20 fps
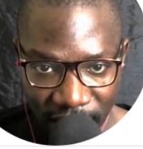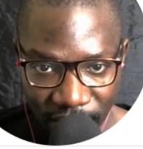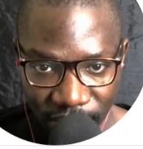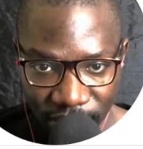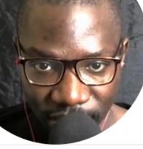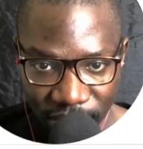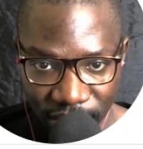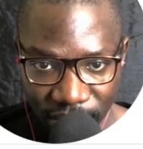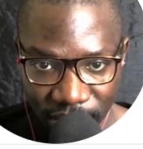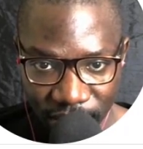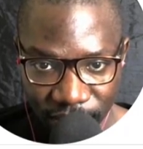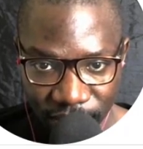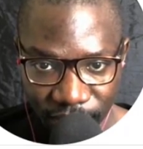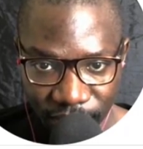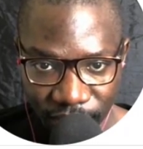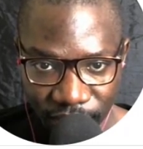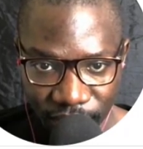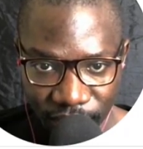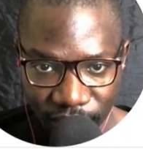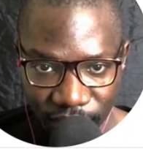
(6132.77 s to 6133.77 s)
You can
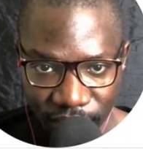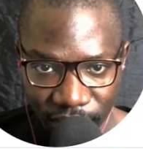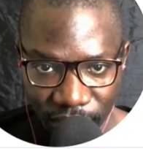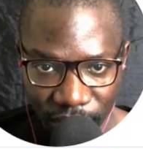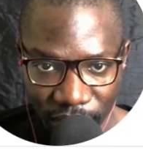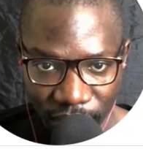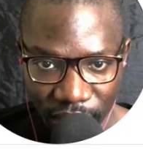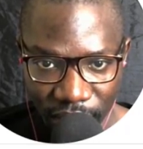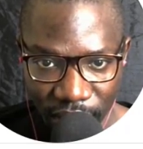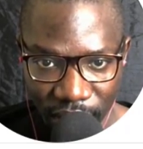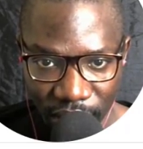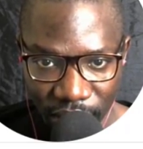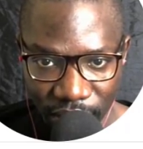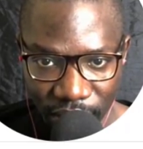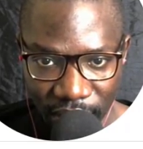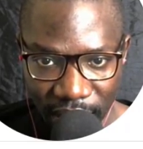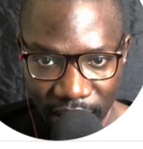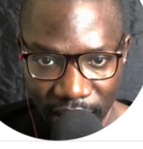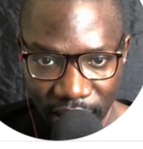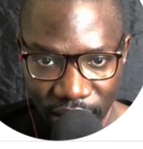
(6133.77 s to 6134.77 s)
do a panel
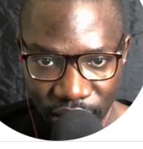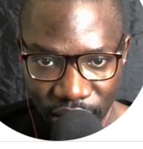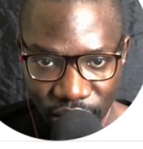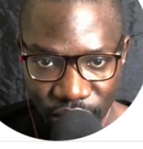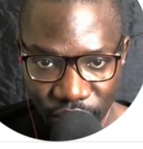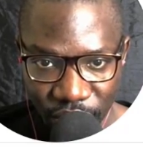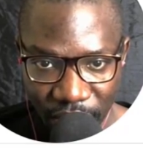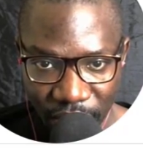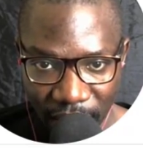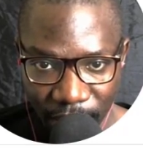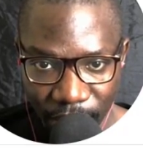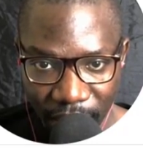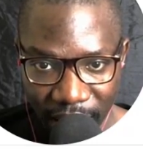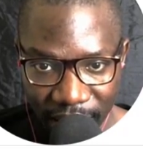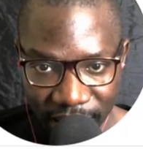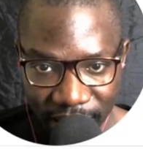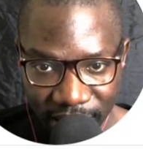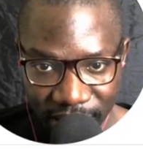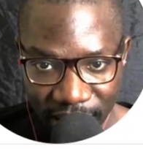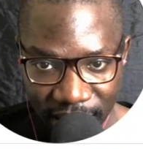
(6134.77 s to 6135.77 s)
settings backup.
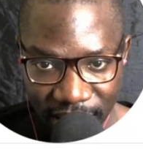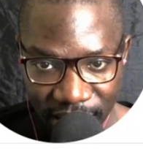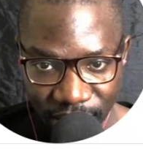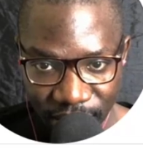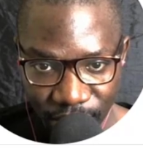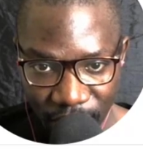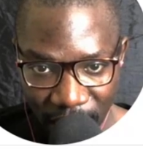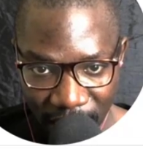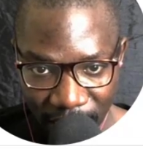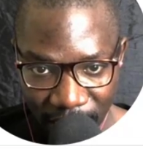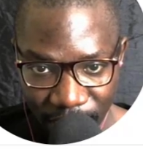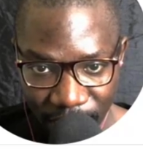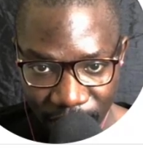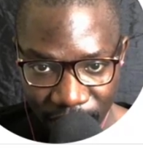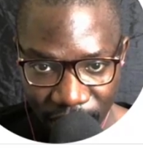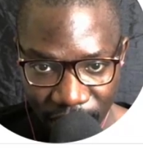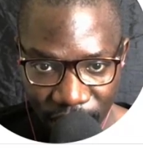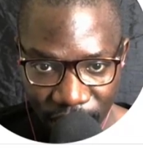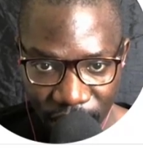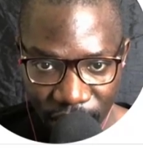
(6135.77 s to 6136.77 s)
You can do a
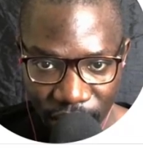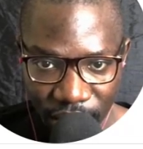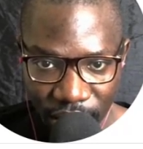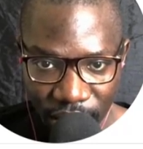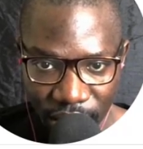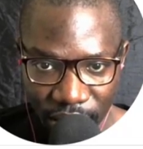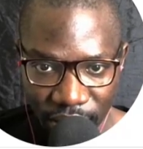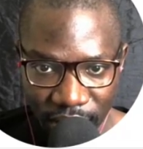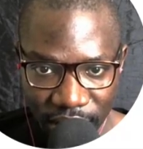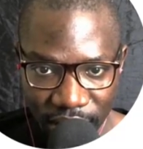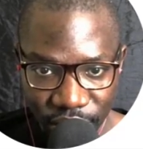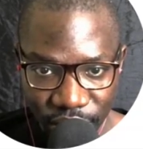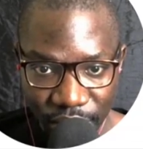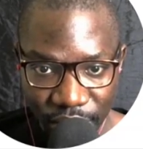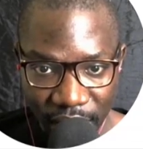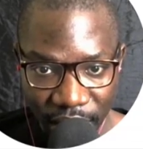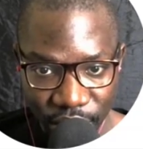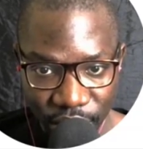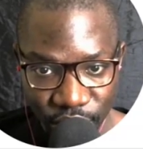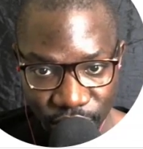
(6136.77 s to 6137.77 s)
user backup.
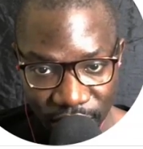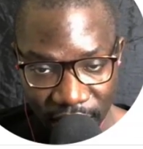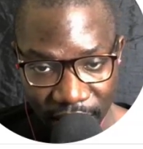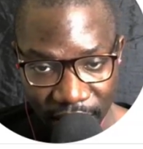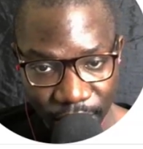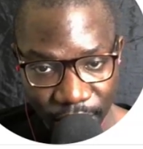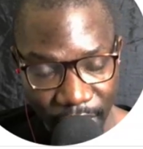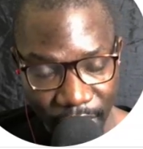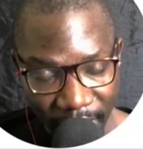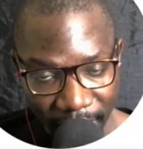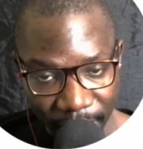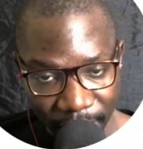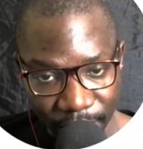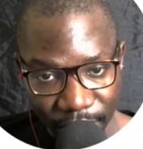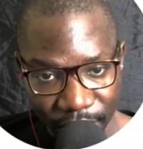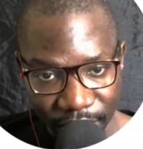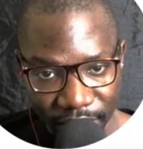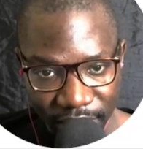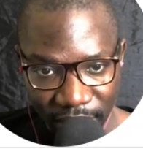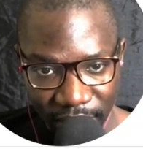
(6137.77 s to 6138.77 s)
I have certain users,
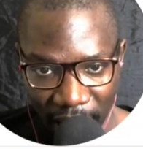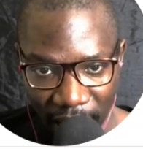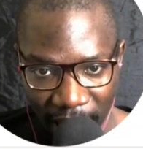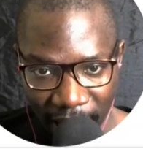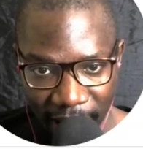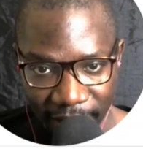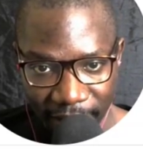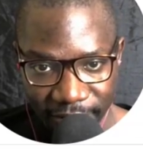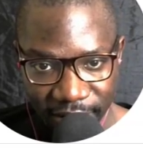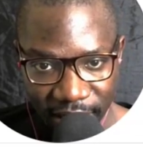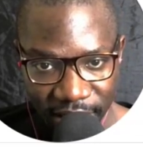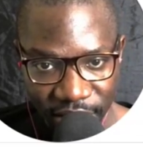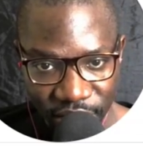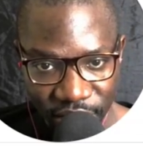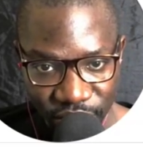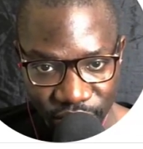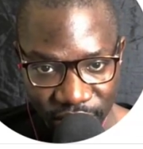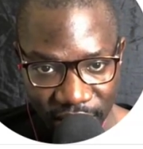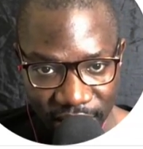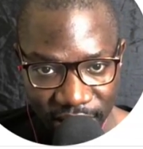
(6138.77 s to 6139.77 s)
so let's see
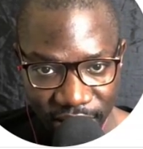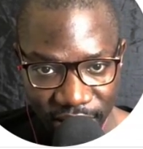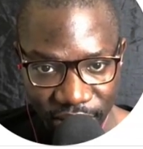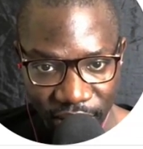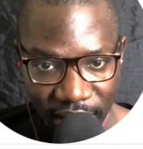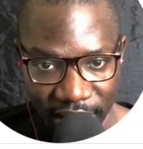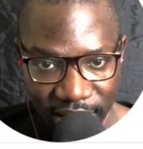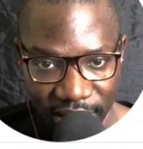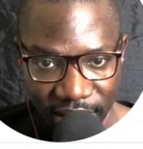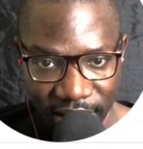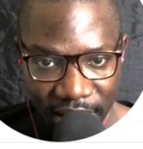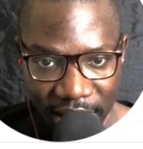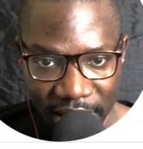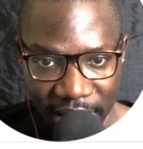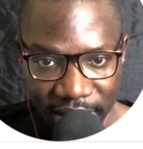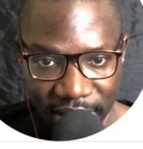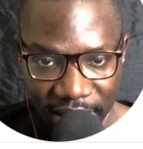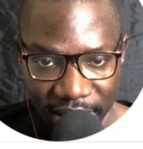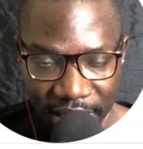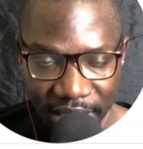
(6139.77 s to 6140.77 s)
the options we have there
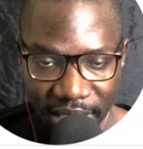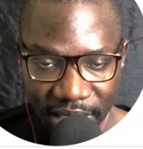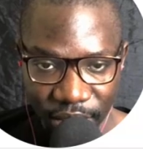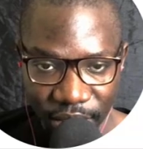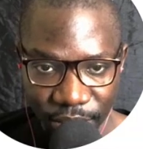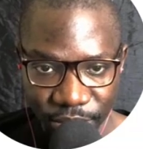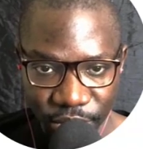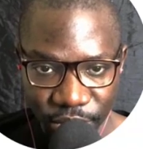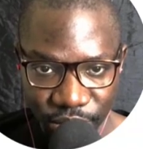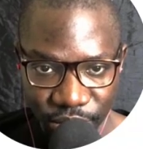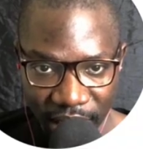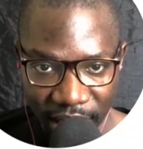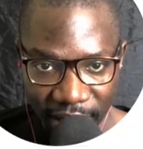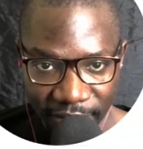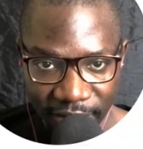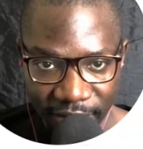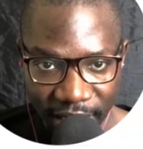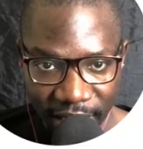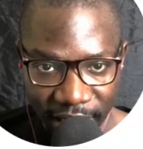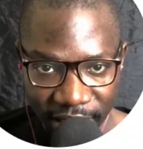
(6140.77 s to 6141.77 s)
under users.
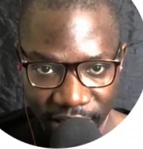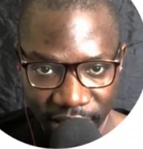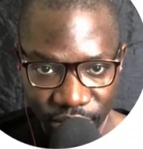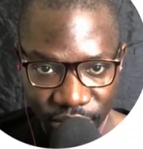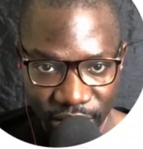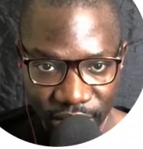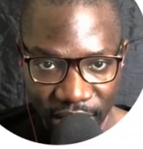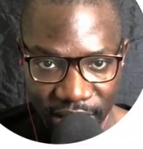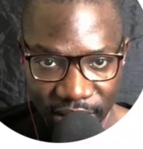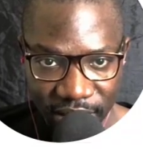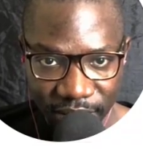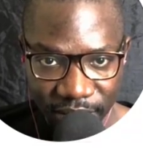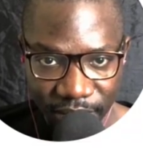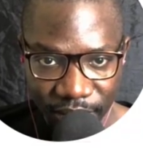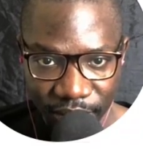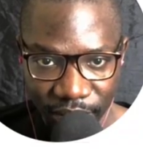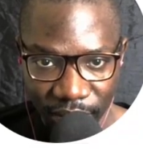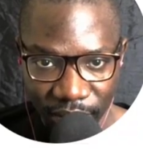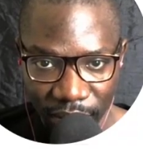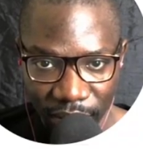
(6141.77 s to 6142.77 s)
I'm going to
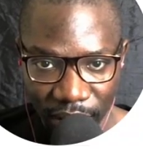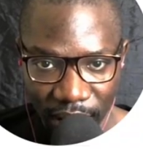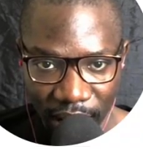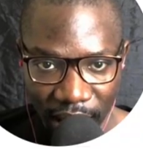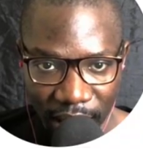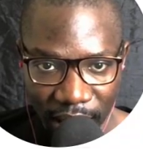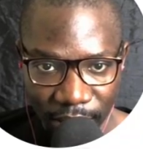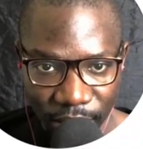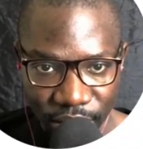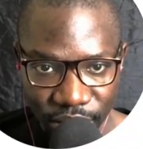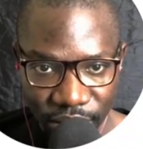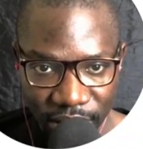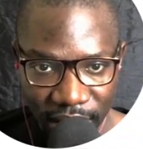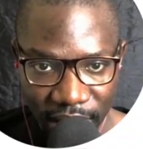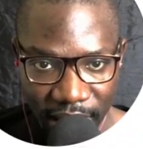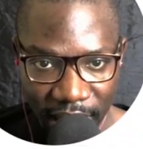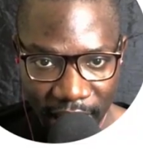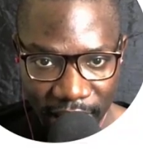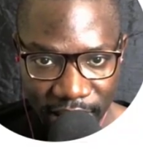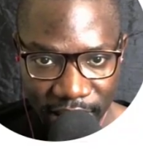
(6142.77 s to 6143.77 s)
select,
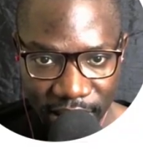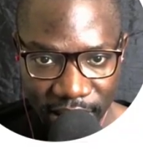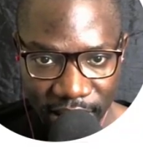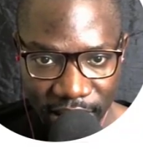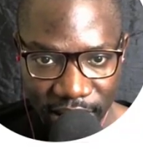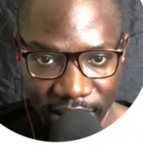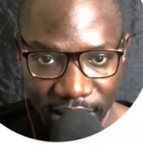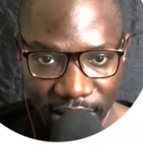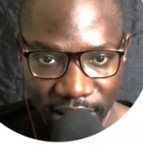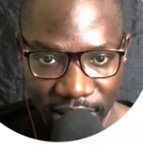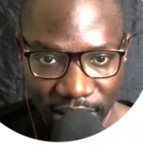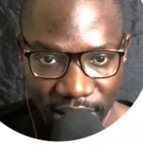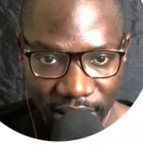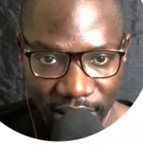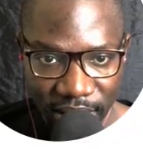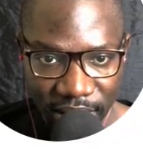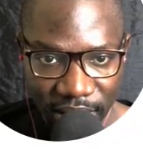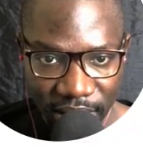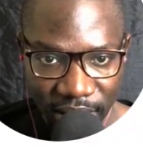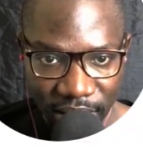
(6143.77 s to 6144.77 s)
you can just back up a
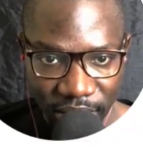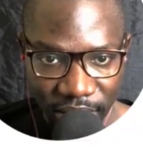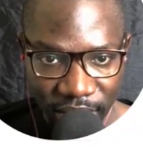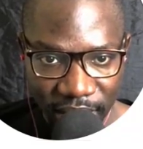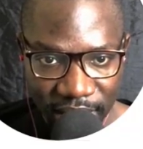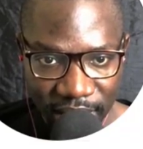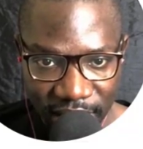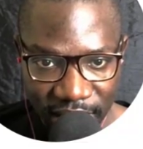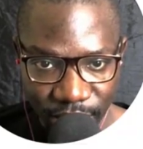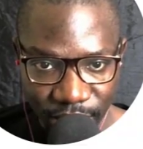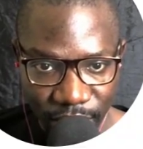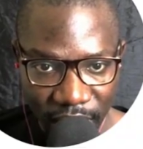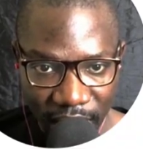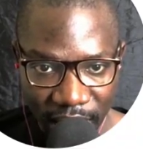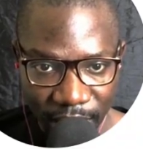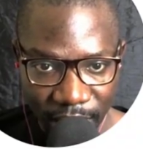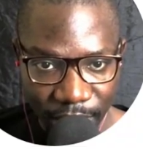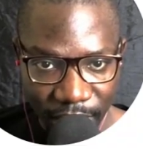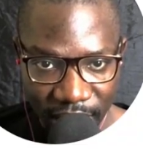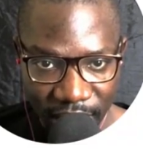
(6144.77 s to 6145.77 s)
specific user
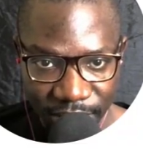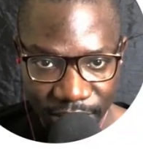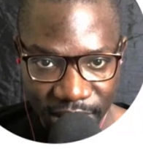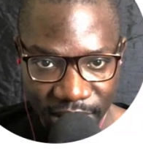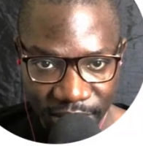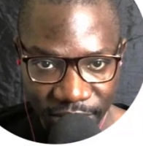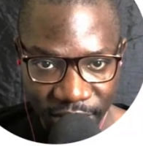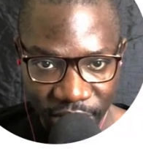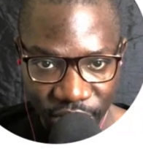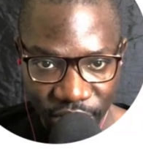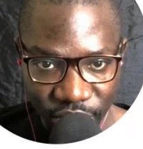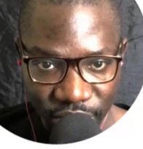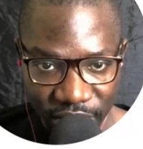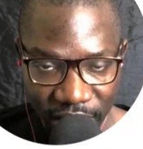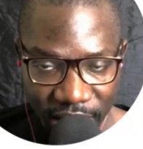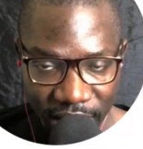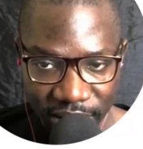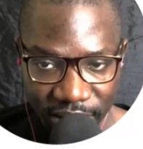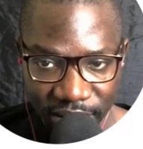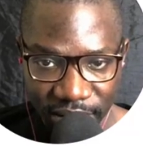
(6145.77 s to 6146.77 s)
and all the
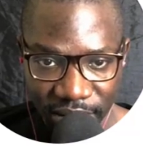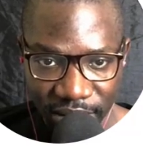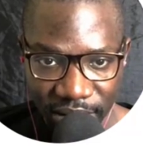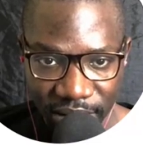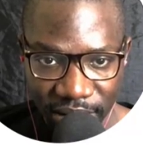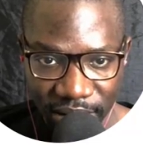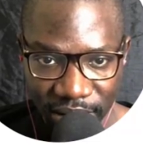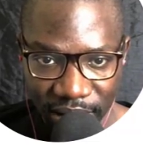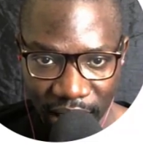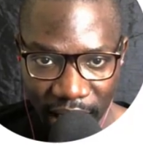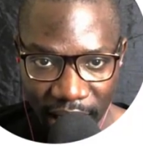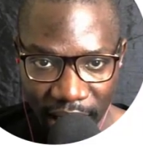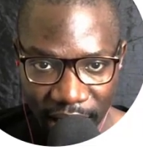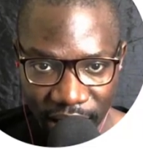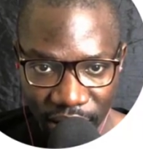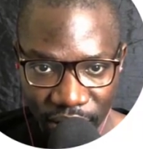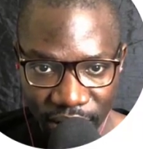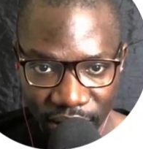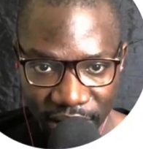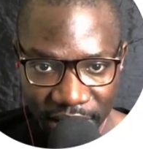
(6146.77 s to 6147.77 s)
details will be
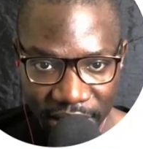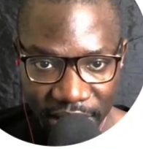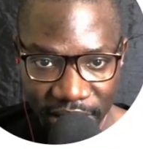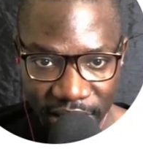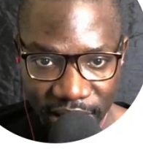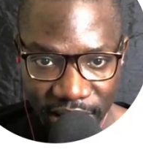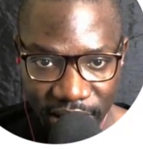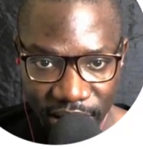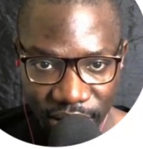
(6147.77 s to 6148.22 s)
backed up.